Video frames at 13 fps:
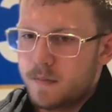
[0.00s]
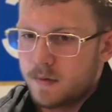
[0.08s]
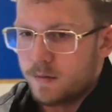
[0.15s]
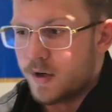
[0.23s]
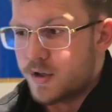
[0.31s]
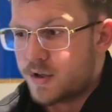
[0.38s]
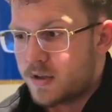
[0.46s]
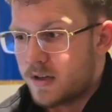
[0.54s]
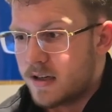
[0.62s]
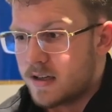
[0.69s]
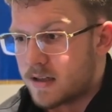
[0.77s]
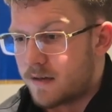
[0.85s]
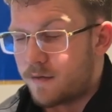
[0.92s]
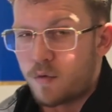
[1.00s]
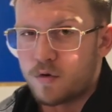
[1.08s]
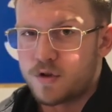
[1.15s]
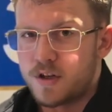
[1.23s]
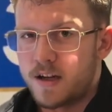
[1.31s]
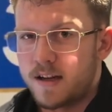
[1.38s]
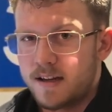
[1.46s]
which is
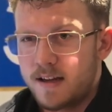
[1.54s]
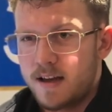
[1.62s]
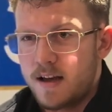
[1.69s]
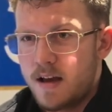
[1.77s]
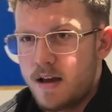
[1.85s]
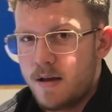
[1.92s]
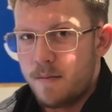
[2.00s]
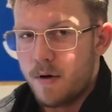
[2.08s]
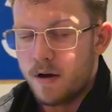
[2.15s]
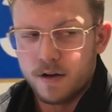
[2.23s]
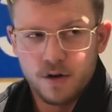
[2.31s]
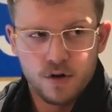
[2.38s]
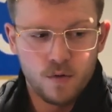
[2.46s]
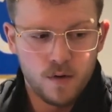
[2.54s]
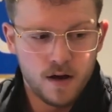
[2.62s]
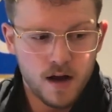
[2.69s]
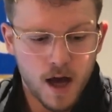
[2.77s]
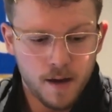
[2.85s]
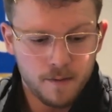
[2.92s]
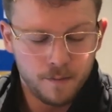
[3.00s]
unfortunate. But you know what?
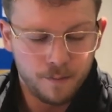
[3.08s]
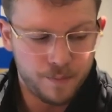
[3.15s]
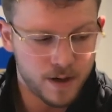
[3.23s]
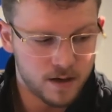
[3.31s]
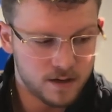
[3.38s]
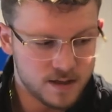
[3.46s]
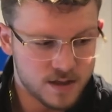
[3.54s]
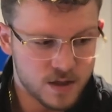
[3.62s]
I'm barely